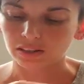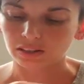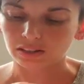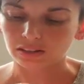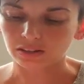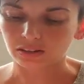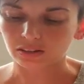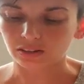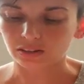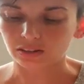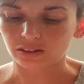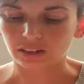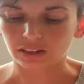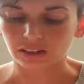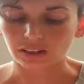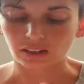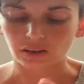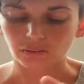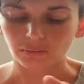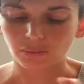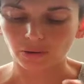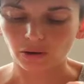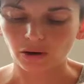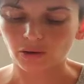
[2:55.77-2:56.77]
So in the
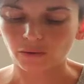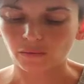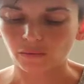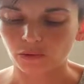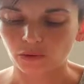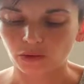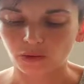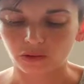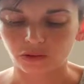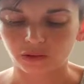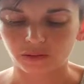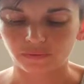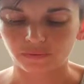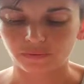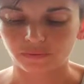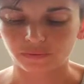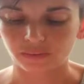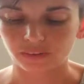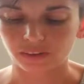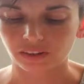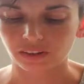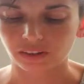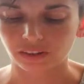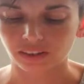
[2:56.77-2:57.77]
bottom one
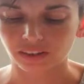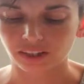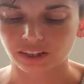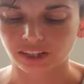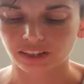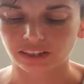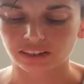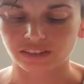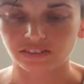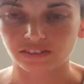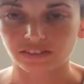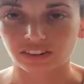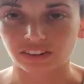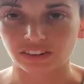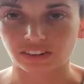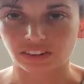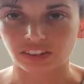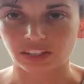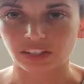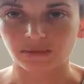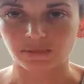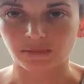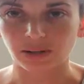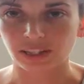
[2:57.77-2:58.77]
I had everything that
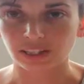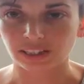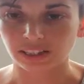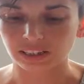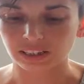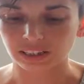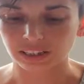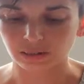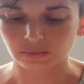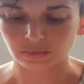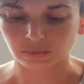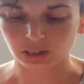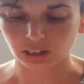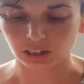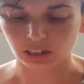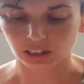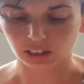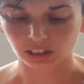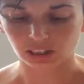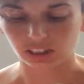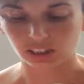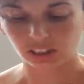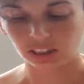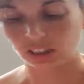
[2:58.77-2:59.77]
I might need in an
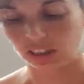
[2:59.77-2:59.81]
emergency.